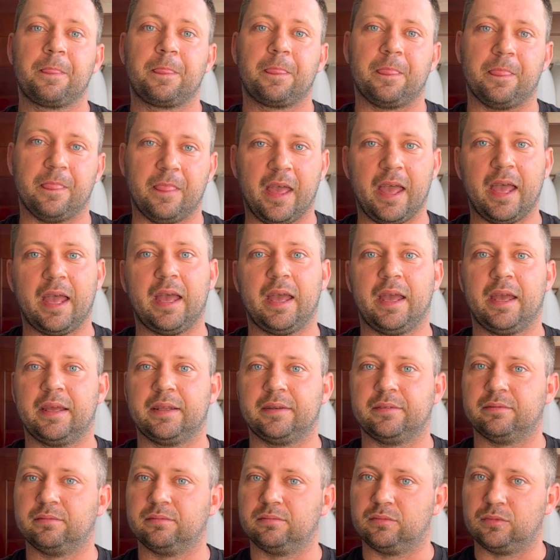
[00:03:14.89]

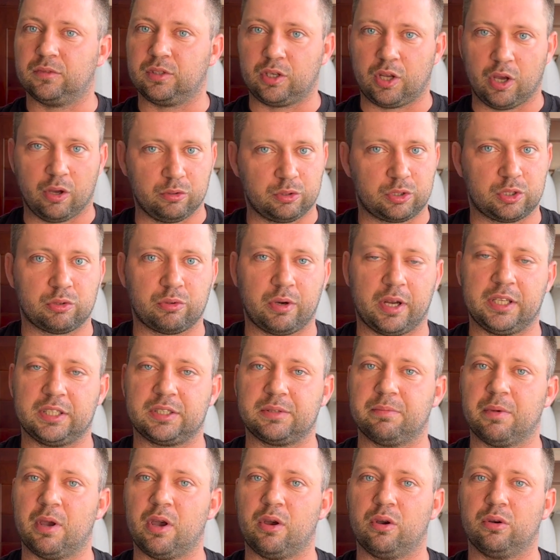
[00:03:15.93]
then go to race
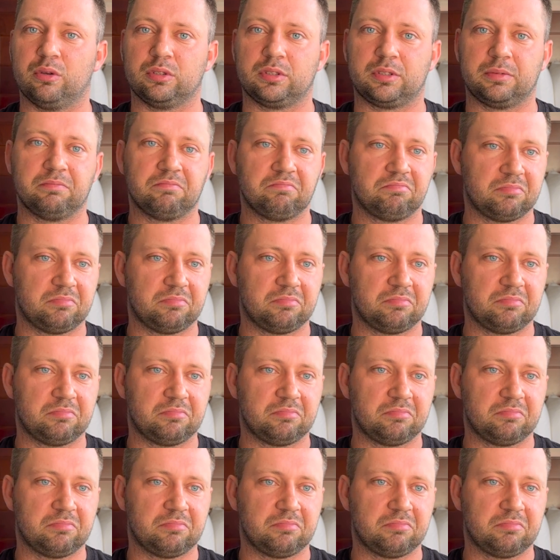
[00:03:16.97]
mode.